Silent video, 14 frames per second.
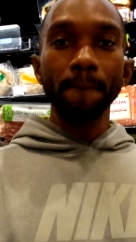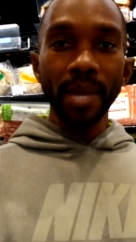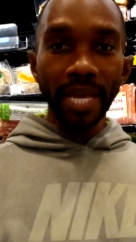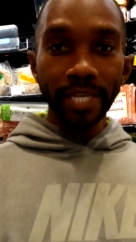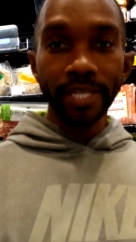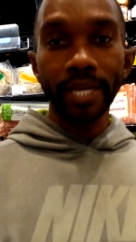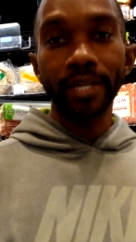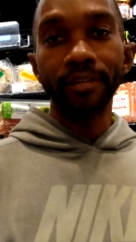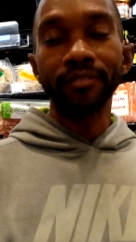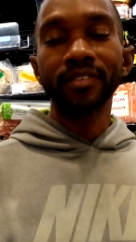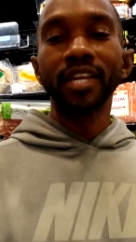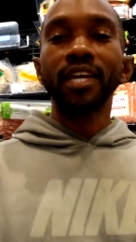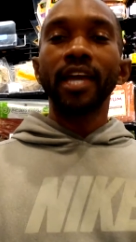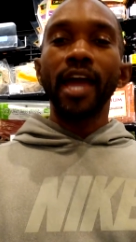
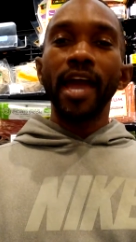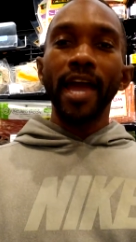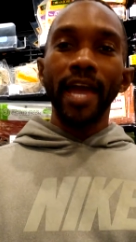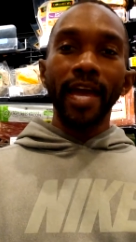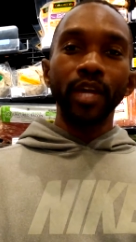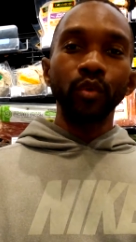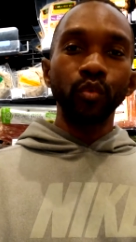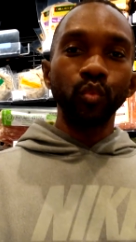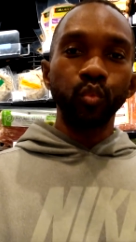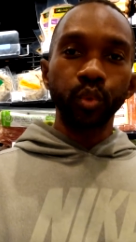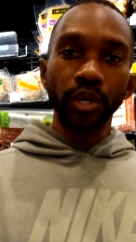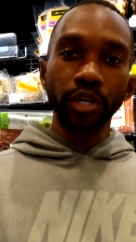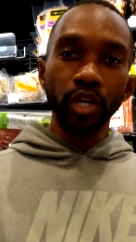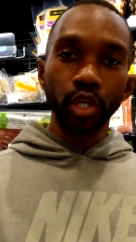bacon. And
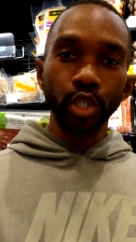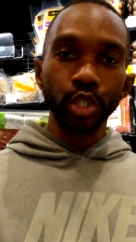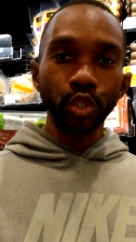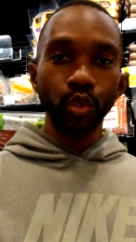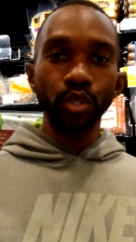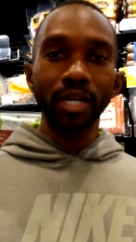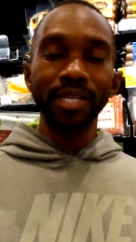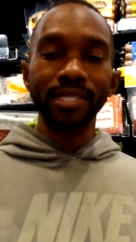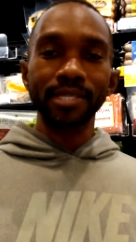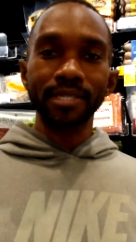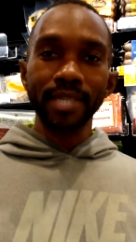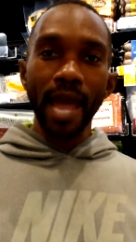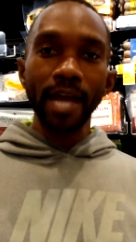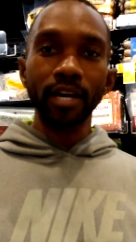we're going to show you a
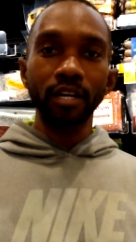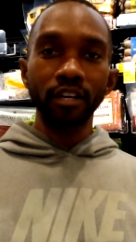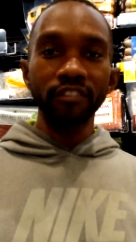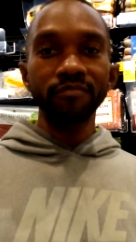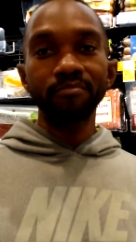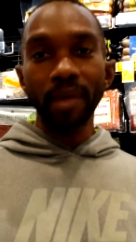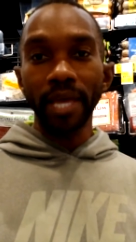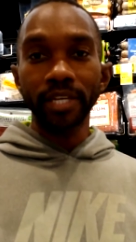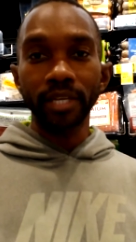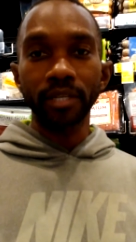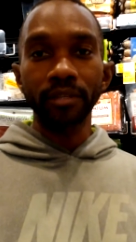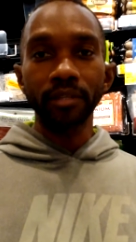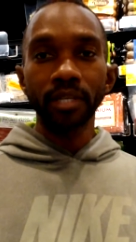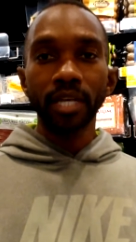stack of
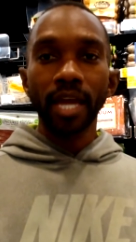bacon,